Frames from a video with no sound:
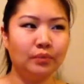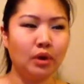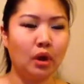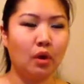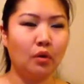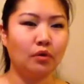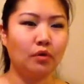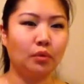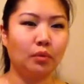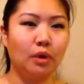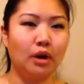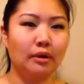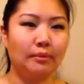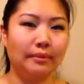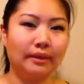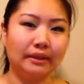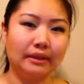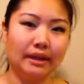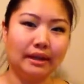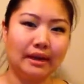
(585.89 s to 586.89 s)

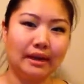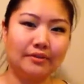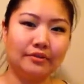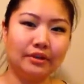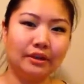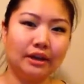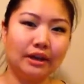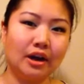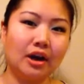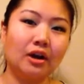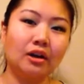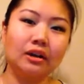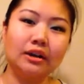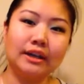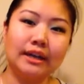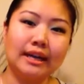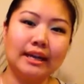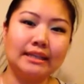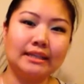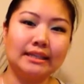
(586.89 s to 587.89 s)
overwhelming. Like, I feel like
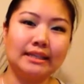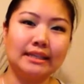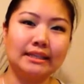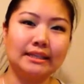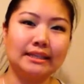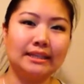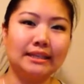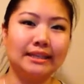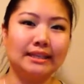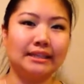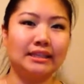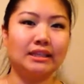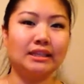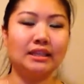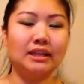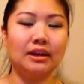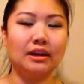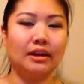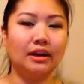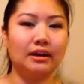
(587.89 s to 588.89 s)
holiday season, it's
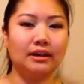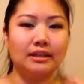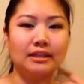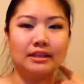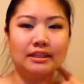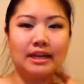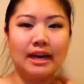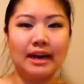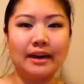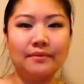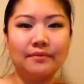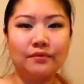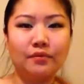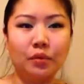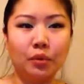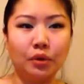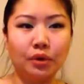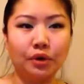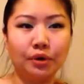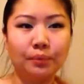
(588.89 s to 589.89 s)
a time
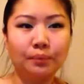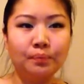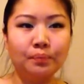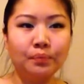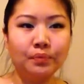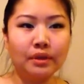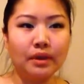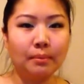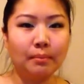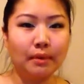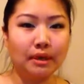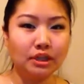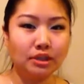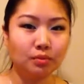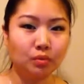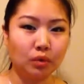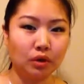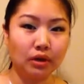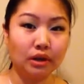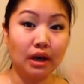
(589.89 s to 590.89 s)
for much
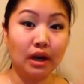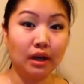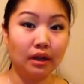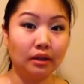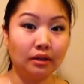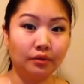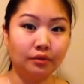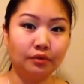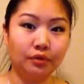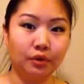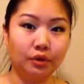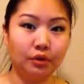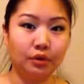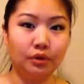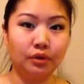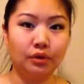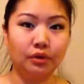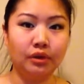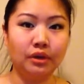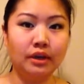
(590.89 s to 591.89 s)
more
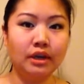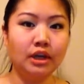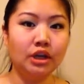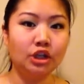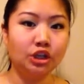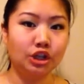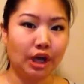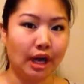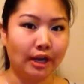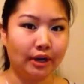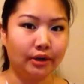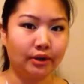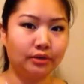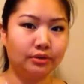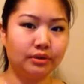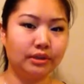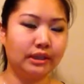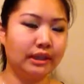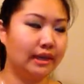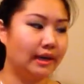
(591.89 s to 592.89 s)
colorful
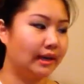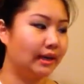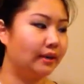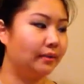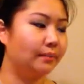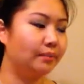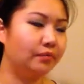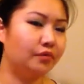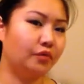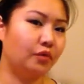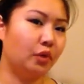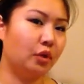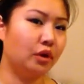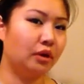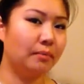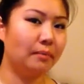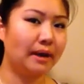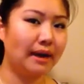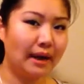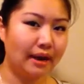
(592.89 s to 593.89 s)
shadows, like for
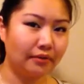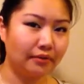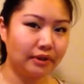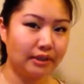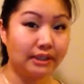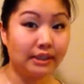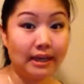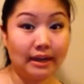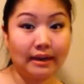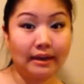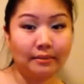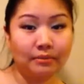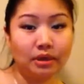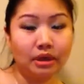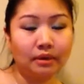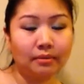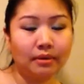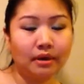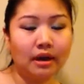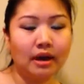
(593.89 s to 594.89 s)
my and I'm
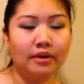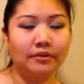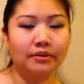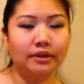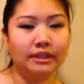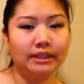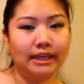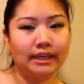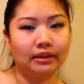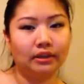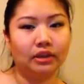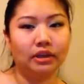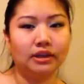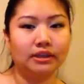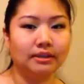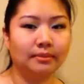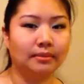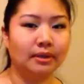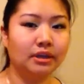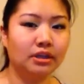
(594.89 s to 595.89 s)
talking about everyday
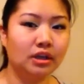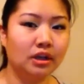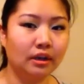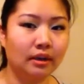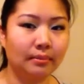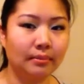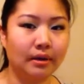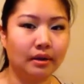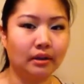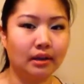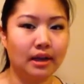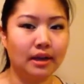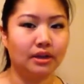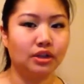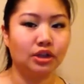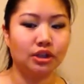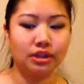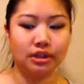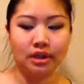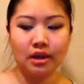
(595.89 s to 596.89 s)
looks. I'm not talking about like
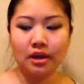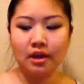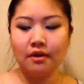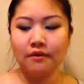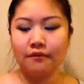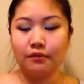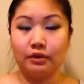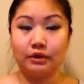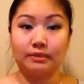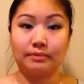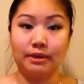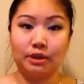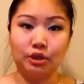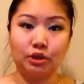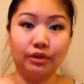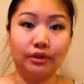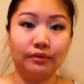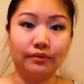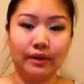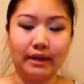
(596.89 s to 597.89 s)
just for
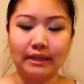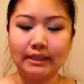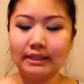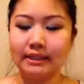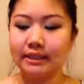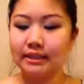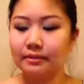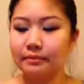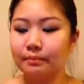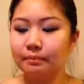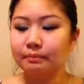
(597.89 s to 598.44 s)
special events.